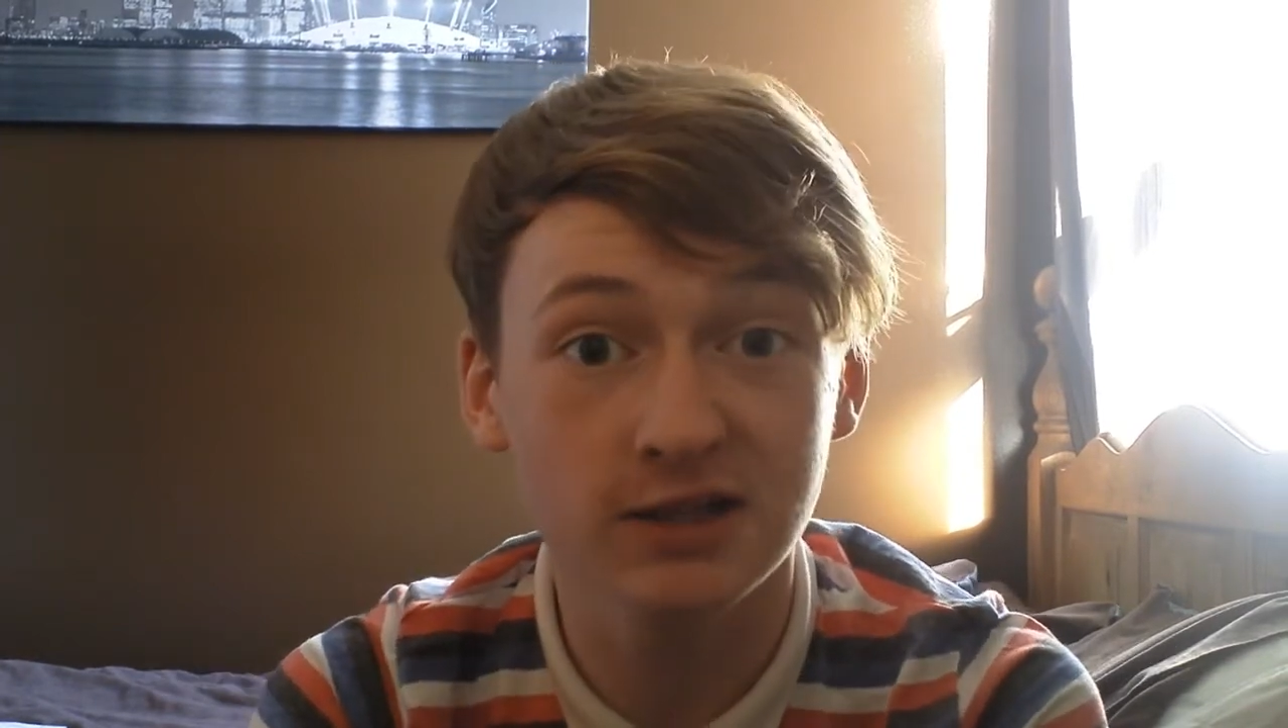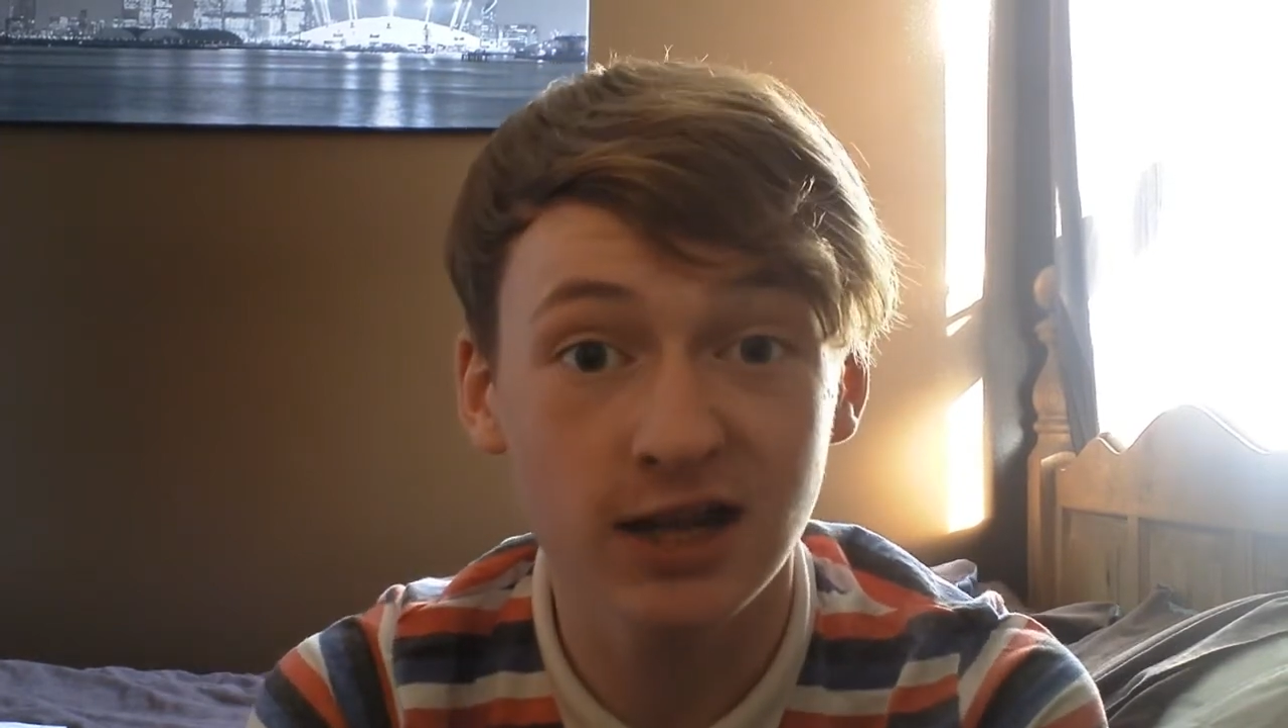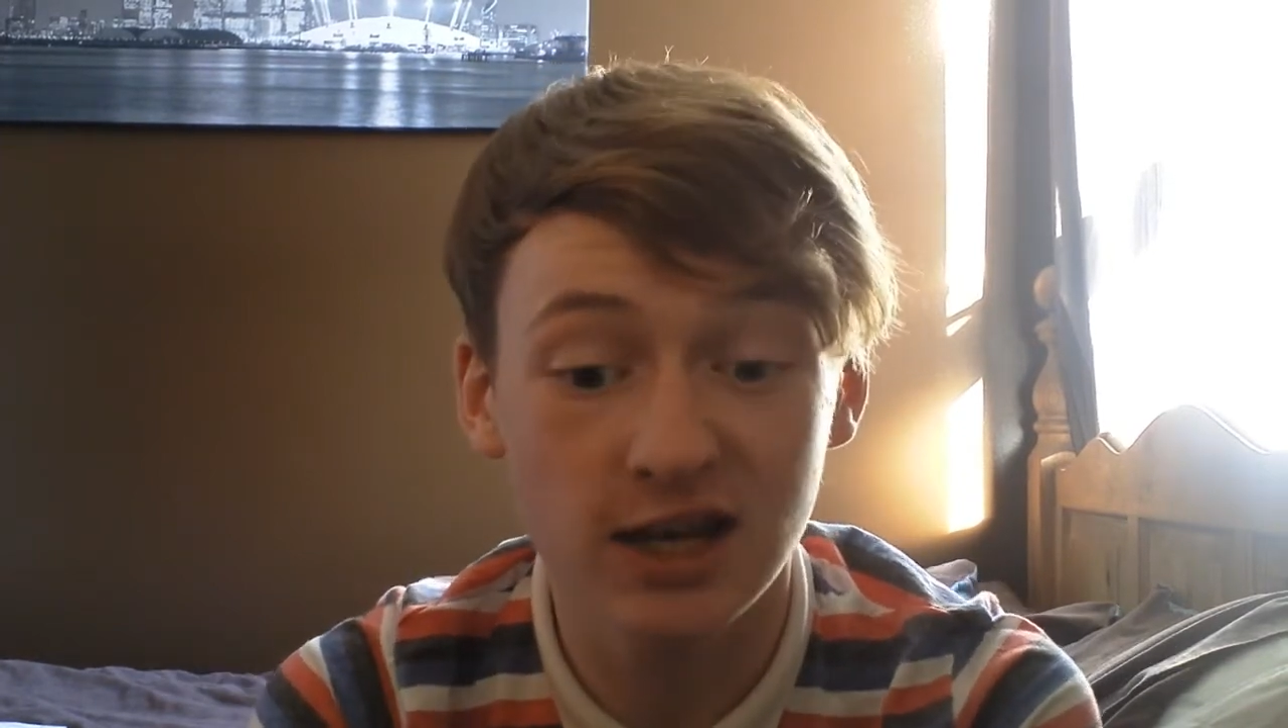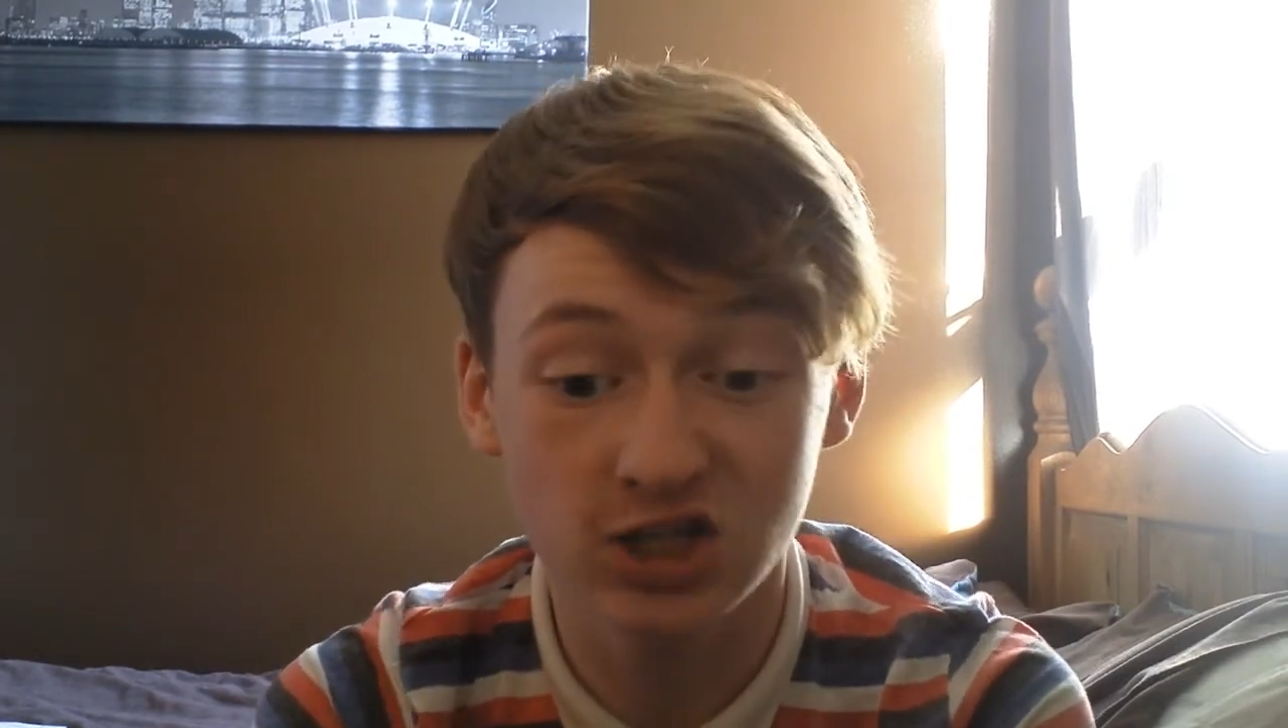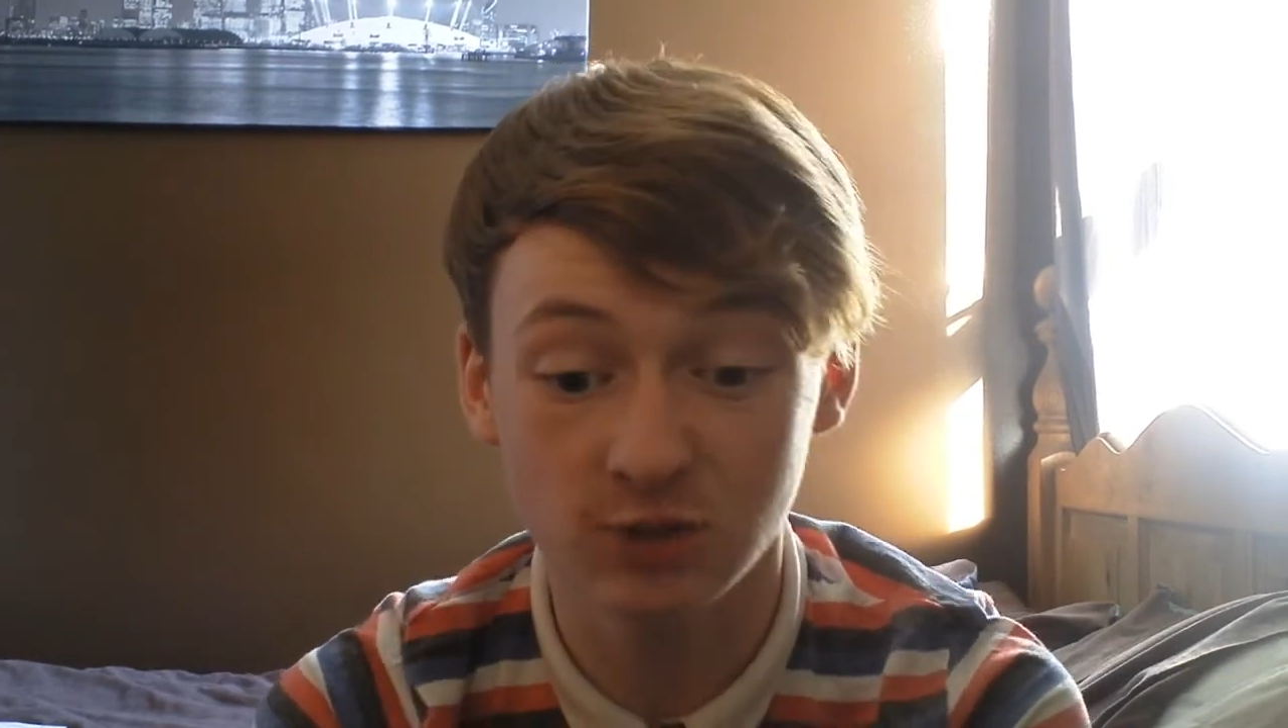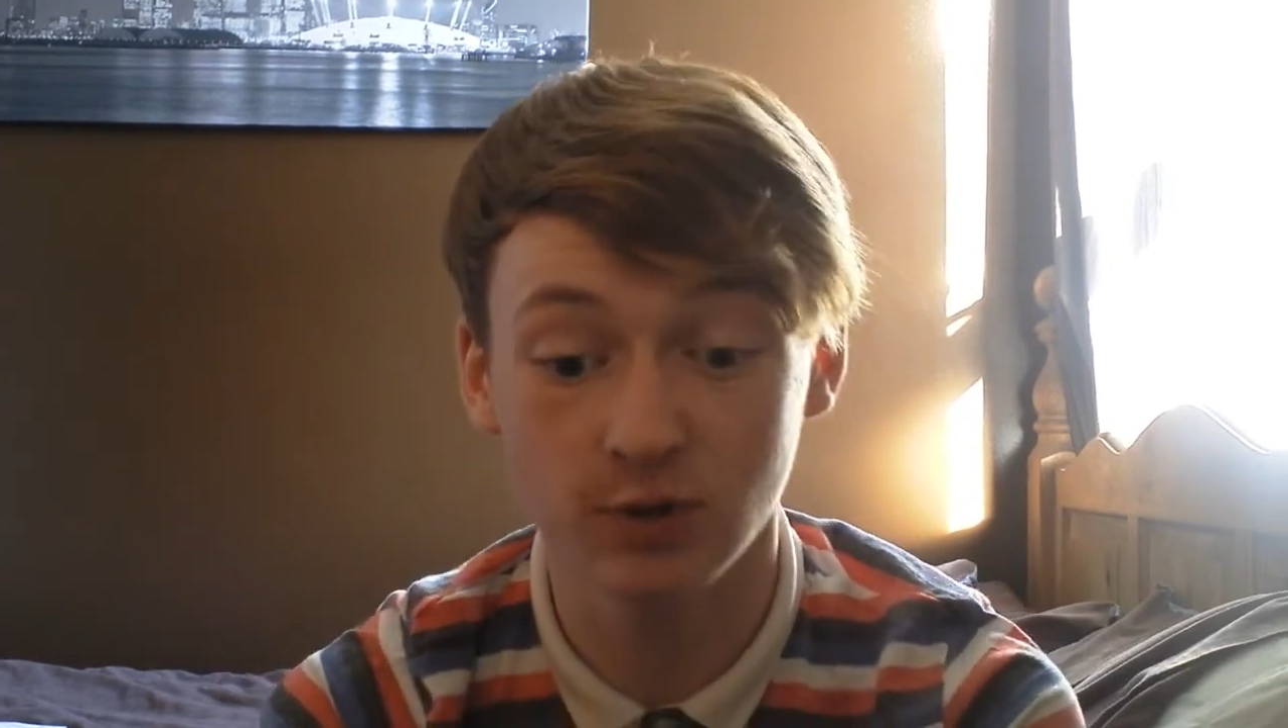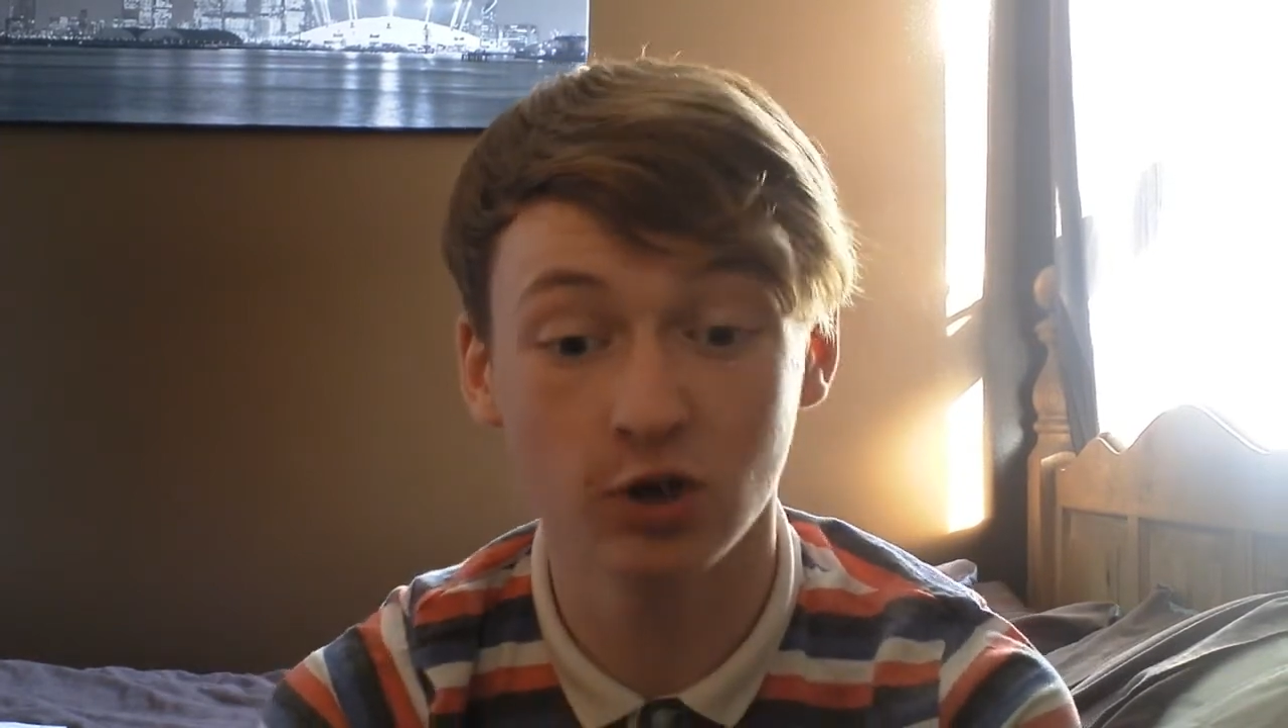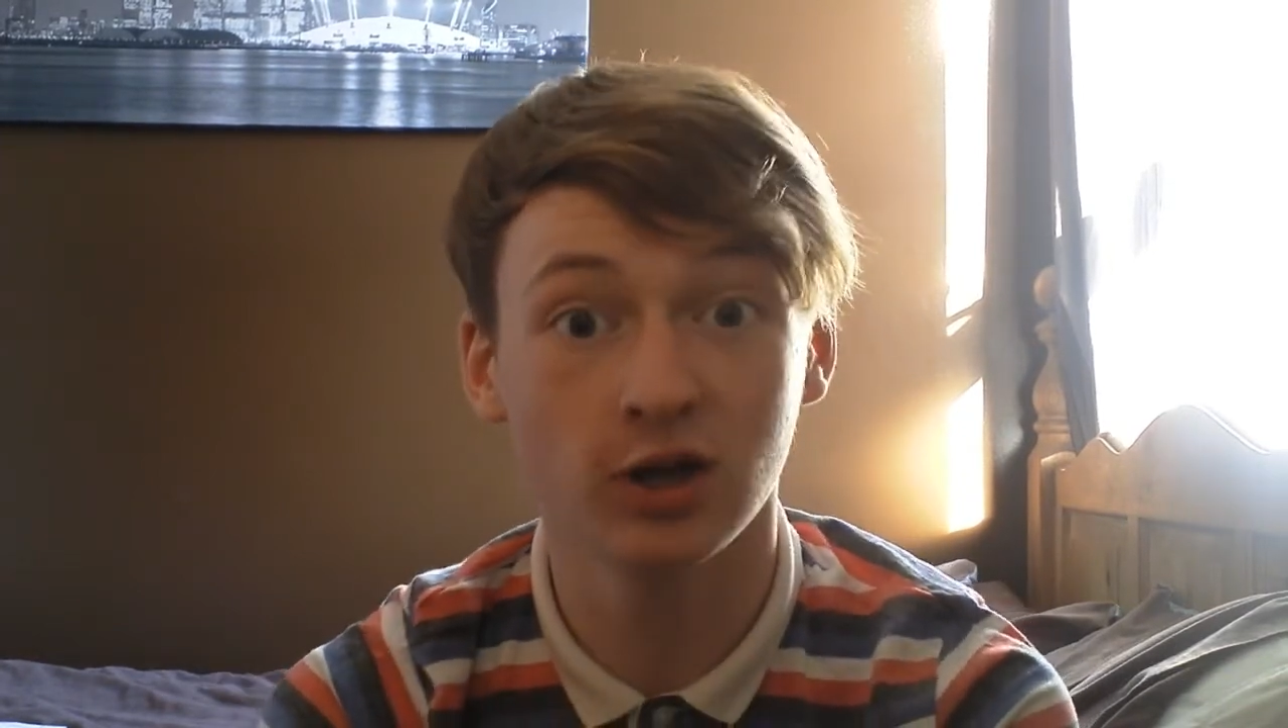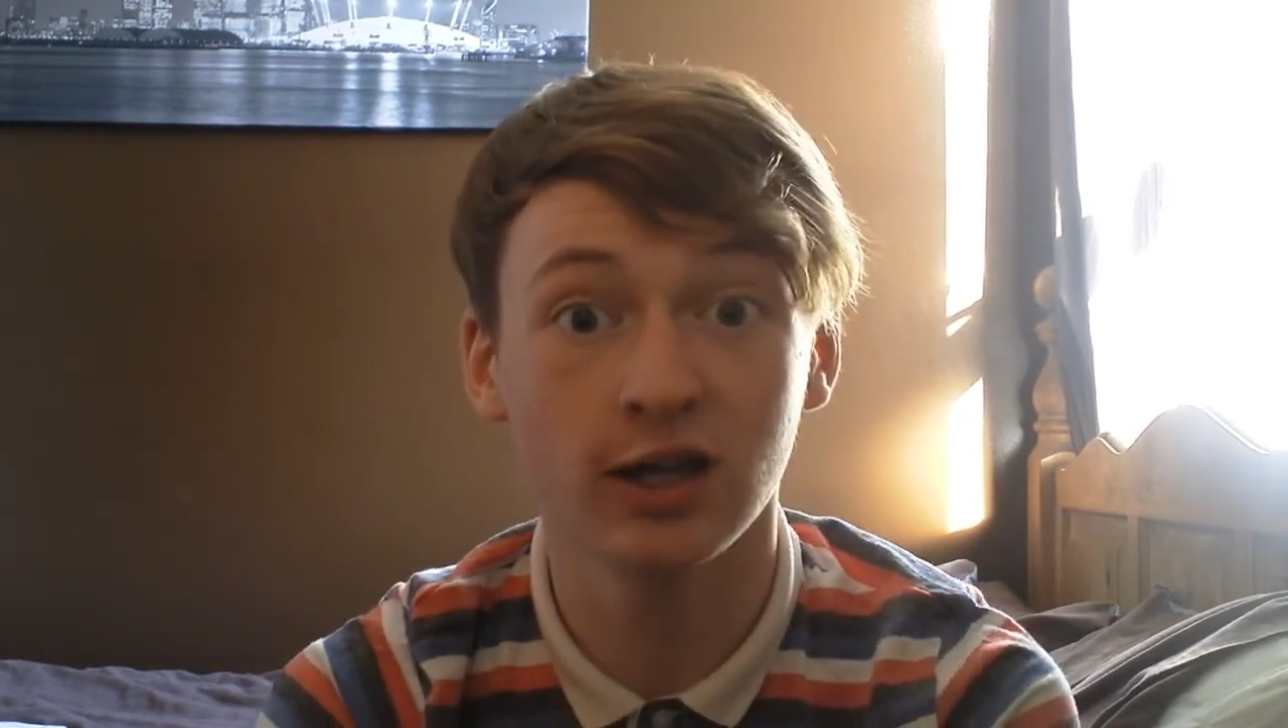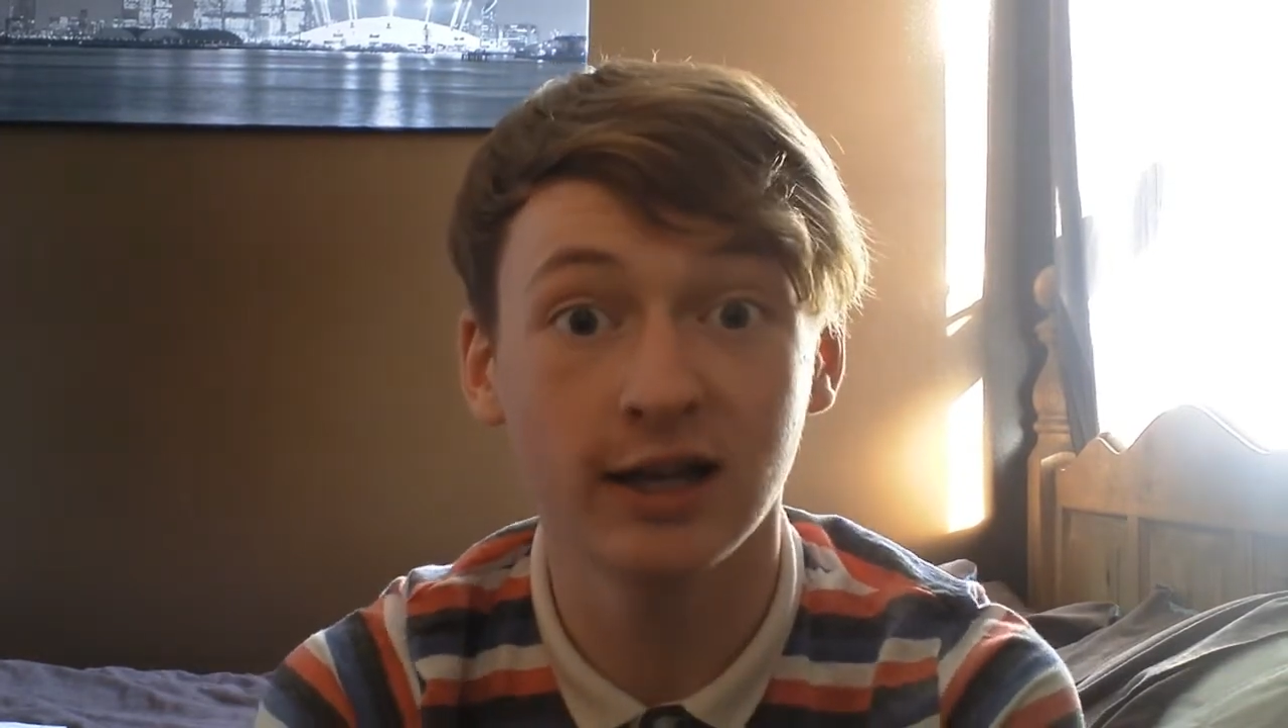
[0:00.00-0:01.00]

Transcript: status you put